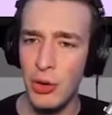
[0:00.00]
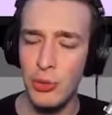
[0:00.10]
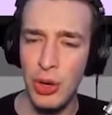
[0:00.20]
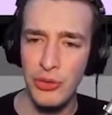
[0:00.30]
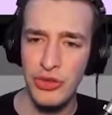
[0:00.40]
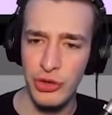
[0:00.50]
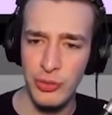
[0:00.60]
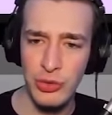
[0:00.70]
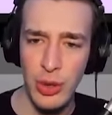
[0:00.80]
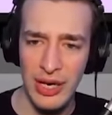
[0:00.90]
Owo
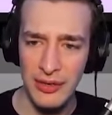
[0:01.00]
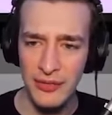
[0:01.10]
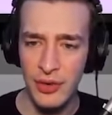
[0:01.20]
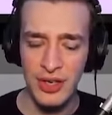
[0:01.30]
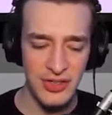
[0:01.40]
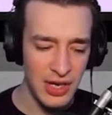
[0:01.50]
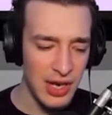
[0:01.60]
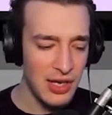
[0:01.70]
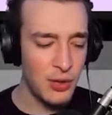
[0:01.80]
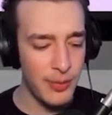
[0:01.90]
Soup Dragon voice.
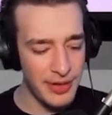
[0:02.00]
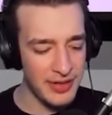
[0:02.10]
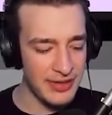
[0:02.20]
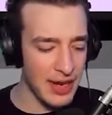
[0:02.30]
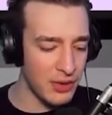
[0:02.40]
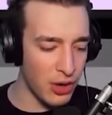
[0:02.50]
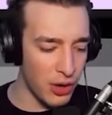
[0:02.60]
You want me to sound